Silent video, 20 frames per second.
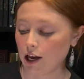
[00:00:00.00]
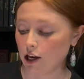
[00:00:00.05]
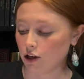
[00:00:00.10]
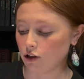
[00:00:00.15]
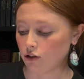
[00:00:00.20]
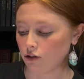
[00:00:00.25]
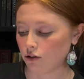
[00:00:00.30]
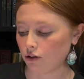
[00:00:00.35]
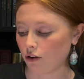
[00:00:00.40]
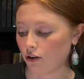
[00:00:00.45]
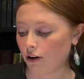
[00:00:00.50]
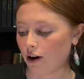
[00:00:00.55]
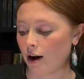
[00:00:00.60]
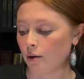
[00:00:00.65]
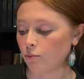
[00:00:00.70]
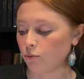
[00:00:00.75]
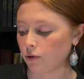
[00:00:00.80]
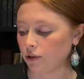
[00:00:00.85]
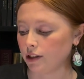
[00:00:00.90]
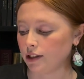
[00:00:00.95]
So
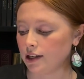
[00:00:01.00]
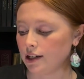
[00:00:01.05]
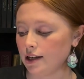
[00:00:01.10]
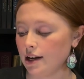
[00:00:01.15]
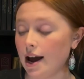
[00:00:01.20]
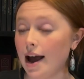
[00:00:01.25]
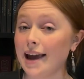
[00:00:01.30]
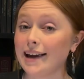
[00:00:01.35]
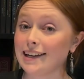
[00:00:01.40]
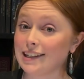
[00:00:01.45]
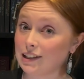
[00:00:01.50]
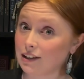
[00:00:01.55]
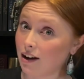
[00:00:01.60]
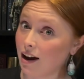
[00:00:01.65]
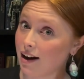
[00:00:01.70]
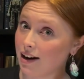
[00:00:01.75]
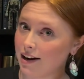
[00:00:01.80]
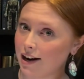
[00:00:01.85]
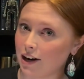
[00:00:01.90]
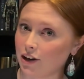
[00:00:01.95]
I'm really
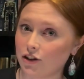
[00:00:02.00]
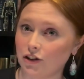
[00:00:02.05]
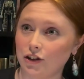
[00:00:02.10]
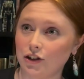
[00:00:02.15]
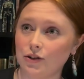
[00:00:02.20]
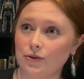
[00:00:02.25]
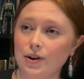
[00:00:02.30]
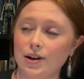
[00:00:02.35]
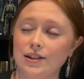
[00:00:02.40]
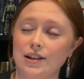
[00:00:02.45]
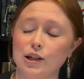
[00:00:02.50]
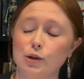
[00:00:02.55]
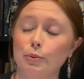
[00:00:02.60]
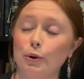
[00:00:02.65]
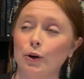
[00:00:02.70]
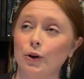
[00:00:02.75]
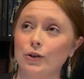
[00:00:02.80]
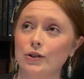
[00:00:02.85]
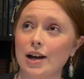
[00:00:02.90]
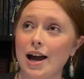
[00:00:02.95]
excited actually to read this
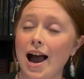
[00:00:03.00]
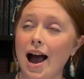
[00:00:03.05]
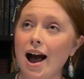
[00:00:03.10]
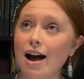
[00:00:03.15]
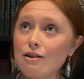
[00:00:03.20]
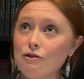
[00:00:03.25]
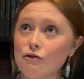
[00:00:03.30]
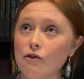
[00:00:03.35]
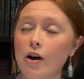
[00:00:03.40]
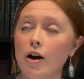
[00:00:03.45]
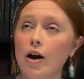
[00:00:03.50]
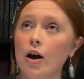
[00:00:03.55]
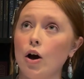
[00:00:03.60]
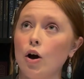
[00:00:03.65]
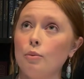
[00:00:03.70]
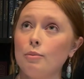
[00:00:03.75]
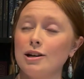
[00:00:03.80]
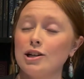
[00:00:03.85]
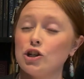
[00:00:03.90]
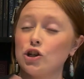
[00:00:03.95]
because I have
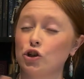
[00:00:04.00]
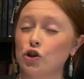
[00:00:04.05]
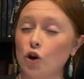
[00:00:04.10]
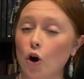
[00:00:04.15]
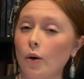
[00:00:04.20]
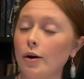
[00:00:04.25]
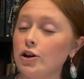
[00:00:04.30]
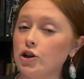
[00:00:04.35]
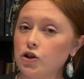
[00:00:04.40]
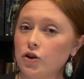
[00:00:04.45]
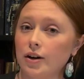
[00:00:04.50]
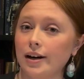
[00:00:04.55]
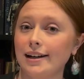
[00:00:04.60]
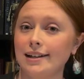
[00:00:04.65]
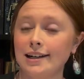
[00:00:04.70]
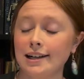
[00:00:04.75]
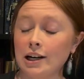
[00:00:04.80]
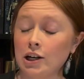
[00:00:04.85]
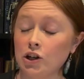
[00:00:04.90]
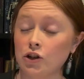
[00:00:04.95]
been so intrigued
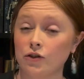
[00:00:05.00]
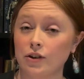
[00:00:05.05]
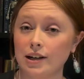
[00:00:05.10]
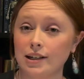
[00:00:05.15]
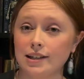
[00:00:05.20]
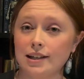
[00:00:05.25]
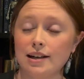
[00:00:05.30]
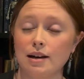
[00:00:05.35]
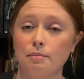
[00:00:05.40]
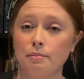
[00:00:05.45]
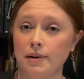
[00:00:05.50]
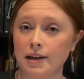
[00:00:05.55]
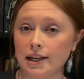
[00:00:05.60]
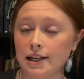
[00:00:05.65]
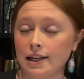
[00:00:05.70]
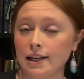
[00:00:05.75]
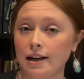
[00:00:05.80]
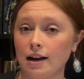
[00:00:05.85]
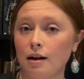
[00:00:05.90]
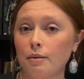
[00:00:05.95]
and interested in
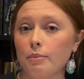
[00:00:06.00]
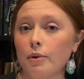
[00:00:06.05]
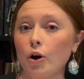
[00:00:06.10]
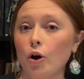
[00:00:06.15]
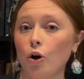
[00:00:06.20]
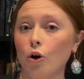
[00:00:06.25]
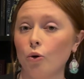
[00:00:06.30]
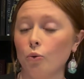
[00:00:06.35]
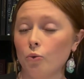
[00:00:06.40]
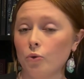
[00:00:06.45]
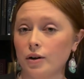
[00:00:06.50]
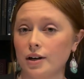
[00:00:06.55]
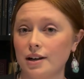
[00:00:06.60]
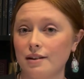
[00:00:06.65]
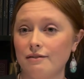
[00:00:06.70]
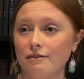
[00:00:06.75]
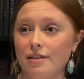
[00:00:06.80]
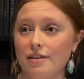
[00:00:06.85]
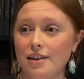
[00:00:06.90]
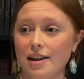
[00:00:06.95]
picking up one
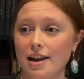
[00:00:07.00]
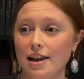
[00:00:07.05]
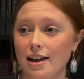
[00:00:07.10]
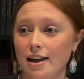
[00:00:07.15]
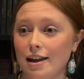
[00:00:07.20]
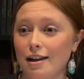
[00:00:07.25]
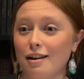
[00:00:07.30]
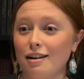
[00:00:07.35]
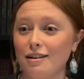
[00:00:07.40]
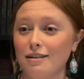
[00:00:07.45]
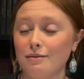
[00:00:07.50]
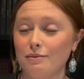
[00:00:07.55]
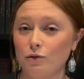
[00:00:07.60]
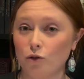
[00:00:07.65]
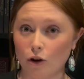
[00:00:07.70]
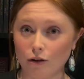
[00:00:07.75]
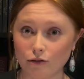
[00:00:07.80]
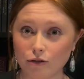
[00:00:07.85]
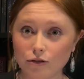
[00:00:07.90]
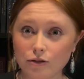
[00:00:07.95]
of their
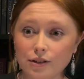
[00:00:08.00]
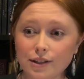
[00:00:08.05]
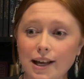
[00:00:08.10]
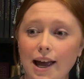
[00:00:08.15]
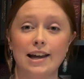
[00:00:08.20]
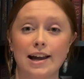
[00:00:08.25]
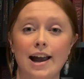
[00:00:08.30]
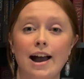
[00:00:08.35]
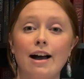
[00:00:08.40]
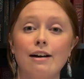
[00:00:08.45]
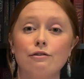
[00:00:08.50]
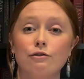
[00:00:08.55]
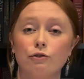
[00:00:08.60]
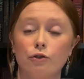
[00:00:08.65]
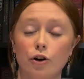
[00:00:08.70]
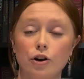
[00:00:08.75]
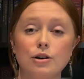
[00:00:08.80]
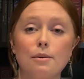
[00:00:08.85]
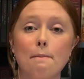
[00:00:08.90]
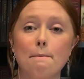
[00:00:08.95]
novels. They have
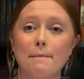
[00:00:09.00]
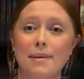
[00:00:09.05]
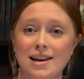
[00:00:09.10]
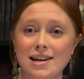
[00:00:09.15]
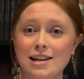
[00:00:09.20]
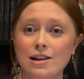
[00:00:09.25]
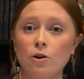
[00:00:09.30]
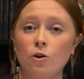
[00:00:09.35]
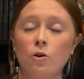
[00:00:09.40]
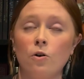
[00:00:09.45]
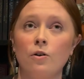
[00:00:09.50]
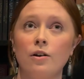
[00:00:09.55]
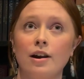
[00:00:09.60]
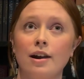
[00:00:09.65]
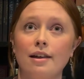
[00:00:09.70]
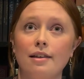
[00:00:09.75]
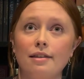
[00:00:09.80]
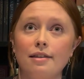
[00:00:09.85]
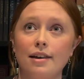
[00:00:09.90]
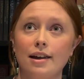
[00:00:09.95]
wrote many on
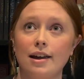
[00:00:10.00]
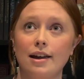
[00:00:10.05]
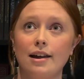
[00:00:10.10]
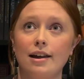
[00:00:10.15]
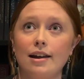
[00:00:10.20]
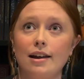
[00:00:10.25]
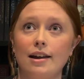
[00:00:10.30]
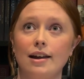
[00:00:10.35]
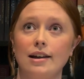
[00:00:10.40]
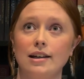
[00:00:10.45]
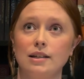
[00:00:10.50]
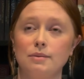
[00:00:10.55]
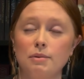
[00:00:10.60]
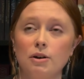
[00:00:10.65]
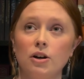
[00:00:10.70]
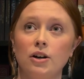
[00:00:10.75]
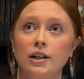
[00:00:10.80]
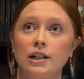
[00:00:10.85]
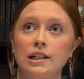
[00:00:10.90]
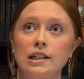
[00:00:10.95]
their
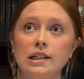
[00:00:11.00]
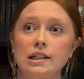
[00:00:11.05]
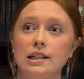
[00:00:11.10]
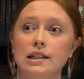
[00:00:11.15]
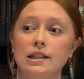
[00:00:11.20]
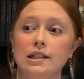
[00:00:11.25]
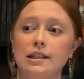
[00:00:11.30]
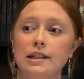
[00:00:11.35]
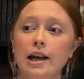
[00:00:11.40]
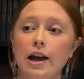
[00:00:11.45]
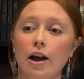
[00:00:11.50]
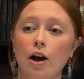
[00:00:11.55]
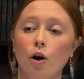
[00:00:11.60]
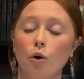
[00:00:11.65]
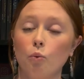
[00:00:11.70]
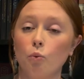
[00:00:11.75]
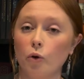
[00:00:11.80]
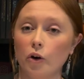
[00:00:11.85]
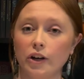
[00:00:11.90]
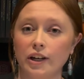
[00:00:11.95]
experiences
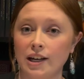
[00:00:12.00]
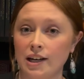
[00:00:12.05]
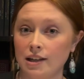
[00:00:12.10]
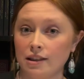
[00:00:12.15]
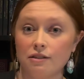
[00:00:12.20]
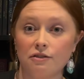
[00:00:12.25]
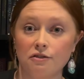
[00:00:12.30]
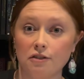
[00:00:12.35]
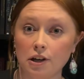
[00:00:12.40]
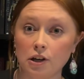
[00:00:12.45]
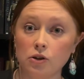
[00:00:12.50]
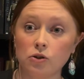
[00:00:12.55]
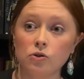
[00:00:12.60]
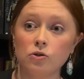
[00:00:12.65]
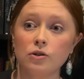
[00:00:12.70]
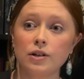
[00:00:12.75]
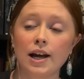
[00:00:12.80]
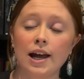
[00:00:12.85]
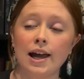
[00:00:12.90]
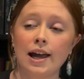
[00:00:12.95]
working in the
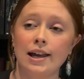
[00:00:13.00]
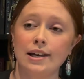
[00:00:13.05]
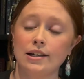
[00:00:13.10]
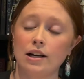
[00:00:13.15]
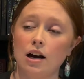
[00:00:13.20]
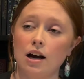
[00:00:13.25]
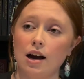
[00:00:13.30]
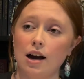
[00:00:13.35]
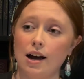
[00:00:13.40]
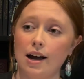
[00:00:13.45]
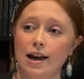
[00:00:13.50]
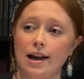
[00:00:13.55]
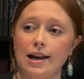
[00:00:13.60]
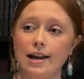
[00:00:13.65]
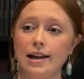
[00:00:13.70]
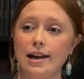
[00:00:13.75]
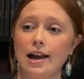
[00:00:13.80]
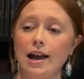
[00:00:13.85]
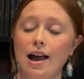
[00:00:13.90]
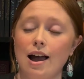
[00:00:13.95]
field, and
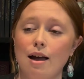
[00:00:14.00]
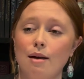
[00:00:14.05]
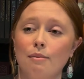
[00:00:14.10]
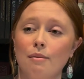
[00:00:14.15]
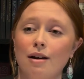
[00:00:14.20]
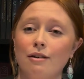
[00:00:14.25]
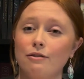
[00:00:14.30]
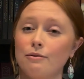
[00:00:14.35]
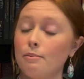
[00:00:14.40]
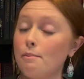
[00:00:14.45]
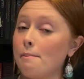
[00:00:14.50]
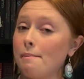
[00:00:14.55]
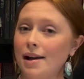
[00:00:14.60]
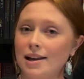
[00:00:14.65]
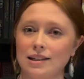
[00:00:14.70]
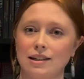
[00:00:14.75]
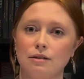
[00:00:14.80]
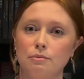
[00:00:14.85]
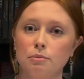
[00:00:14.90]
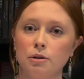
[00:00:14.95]
I am a
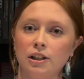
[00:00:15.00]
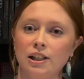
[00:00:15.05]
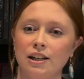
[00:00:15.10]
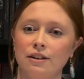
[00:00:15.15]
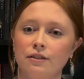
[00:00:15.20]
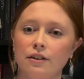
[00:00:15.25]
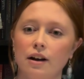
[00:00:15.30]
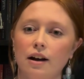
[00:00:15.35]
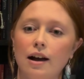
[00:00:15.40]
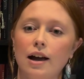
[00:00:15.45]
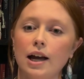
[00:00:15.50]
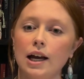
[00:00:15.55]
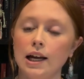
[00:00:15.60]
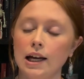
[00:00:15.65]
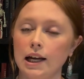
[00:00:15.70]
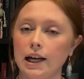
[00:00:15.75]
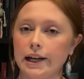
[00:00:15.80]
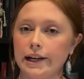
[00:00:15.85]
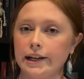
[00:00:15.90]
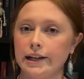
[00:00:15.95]
massive believer
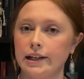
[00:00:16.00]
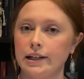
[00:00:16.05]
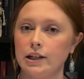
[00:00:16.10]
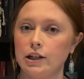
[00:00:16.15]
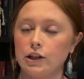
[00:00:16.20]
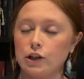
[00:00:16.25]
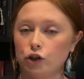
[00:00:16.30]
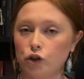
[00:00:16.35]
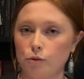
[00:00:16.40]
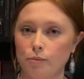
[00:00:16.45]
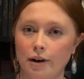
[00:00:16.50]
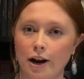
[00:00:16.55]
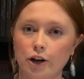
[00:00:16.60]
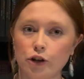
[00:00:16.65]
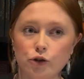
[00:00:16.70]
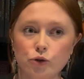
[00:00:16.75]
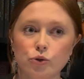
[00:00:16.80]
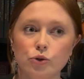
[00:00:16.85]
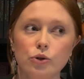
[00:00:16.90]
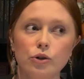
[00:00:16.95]
in the
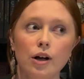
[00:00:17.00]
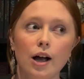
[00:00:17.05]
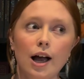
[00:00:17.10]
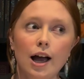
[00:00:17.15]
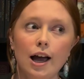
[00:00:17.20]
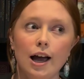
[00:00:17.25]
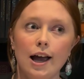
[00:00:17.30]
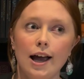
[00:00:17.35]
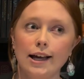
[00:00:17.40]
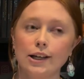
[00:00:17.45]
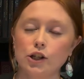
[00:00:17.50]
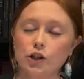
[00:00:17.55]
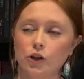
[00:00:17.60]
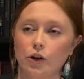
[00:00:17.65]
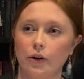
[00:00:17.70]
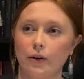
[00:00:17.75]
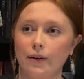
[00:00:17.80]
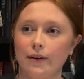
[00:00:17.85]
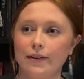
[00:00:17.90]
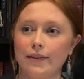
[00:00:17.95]
supernatural.
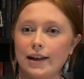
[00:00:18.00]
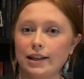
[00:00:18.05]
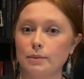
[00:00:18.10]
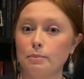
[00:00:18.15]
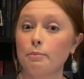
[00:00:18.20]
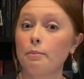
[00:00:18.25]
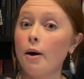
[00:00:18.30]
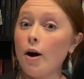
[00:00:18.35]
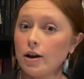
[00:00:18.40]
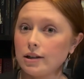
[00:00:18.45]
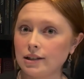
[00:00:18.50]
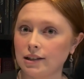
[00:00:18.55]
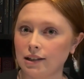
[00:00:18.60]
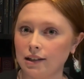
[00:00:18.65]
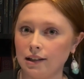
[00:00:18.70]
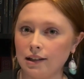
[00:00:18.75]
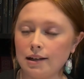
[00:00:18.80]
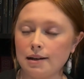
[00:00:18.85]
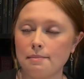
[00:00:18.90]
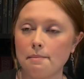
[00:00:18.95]
So that's
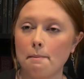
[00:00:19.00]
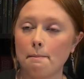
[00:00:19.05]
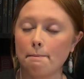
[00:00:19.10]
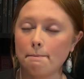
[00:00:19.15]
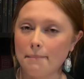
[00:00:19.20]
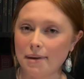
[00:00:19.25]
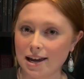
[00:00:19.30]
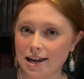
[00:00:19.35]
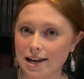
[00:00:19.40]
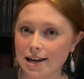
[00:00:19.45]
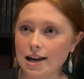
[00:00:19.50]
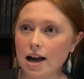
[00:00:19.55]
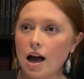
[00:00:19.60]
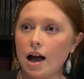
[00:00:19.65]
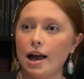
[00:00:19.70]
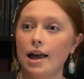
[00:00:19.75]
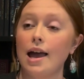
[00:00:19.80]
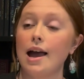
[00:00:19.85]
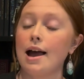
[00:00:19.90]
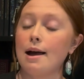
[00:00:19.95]
personally me.
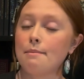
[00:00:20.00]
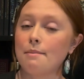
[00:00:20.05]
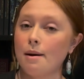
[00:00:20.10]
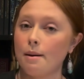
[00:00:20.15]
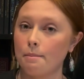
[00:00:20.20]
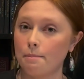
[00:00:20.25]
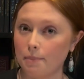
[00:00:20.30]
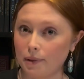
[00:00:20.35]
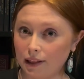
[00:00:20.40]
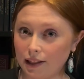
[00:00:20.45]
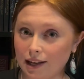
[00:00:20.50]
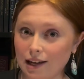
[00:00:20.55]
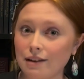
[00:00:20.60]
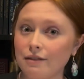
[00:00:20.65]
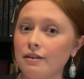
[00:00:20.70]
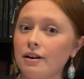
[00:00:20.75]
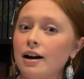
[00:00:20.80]
I am a believer.